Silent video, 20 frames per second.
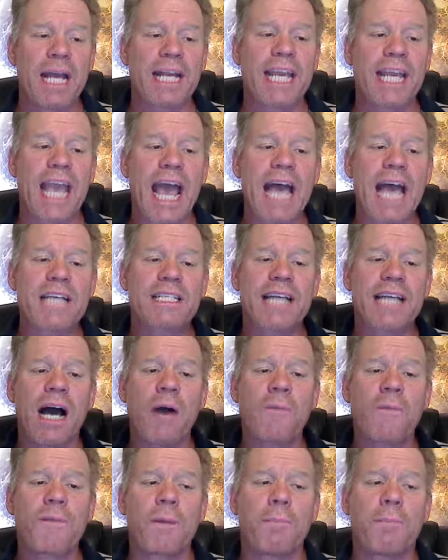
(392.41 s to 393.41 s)
Cast
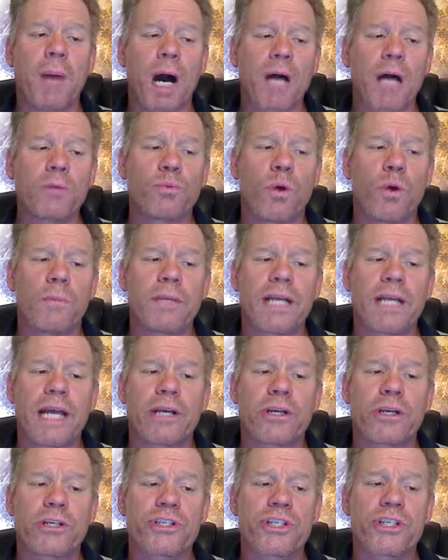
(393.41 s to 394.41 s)
out the bondwoman
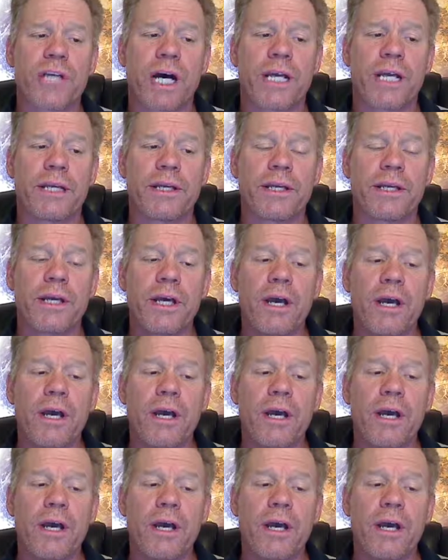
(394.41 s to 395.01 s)
and her son,